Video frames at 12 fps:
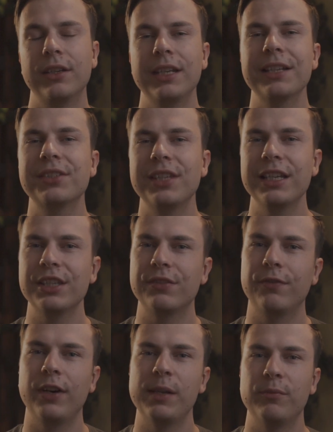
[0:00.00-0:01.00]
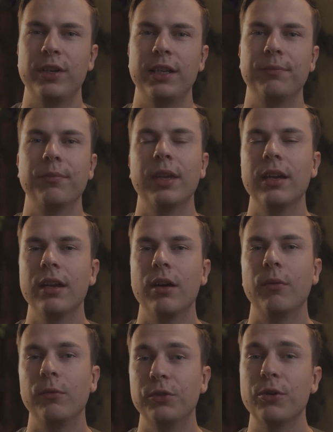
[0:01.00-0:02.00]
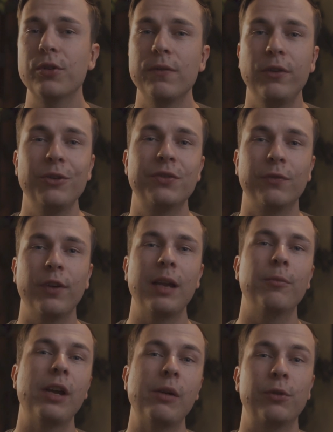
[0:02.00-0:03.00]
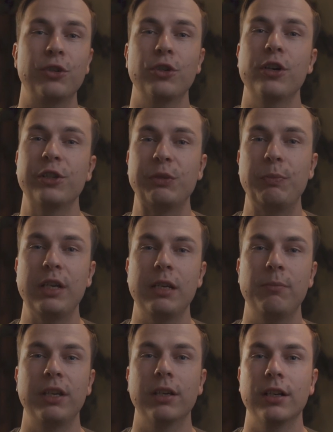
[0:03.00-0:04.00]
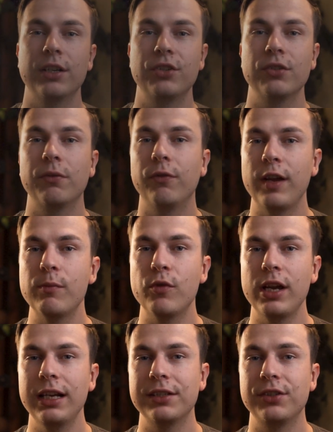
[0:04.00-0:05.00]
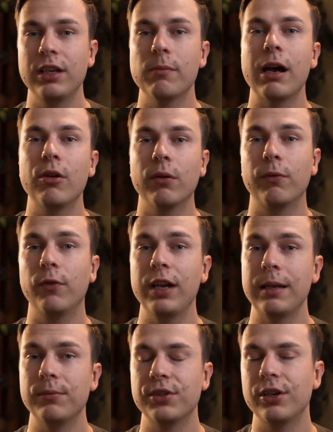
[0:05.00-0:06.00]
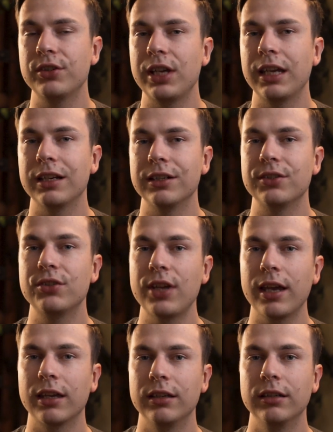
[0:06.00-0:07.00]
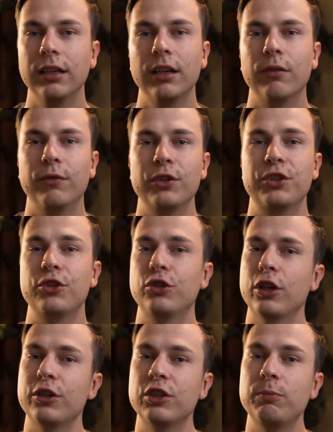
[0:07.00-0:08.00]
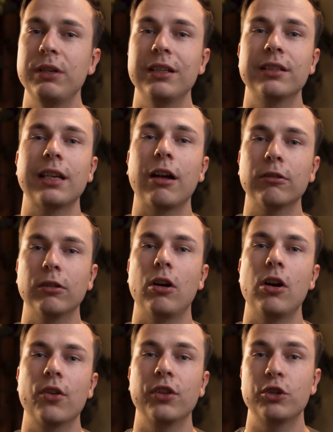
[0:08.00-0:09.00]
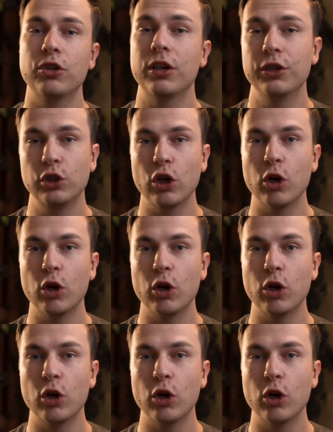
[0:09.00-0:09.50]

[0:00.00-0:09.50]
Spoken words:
The next thing is frame rate. Don't confuse frame rate with shutter speed, because frame rate is the amount of frames that are taken in a second versus shutter speed is how long the shutter is